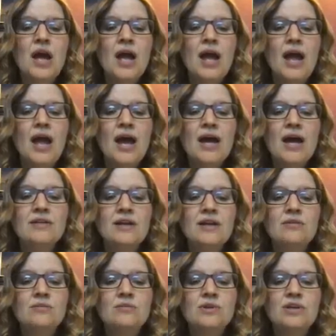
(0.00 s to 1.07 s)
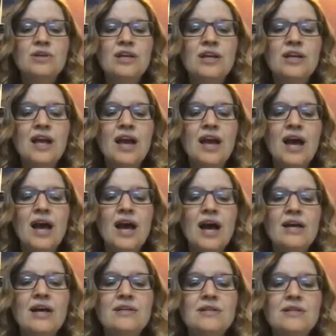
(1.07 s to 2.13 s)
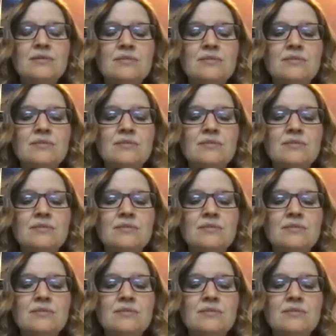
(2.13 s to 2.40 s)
And I'm looking at